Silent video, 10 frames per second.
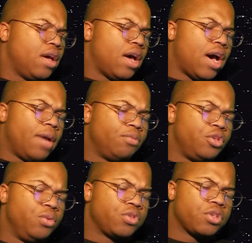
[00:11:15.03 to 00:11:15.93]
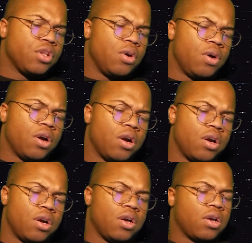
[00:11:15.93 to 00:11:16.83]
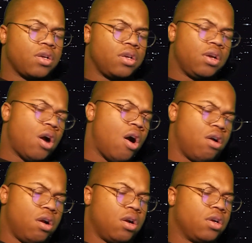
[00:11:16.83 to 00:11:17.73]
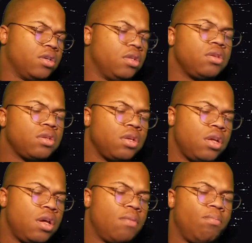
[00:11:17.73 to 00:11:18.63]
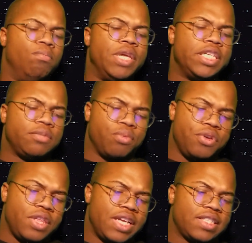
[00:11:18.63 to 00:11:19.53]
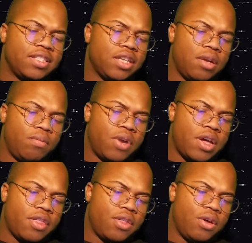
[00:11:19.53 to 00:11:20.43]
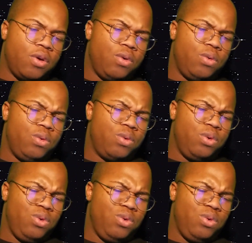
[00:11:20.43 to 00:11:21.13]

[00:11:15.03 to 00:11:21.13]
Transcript: I'm too slow. Arg. Beast Breathing, Sun Breath. Ooh.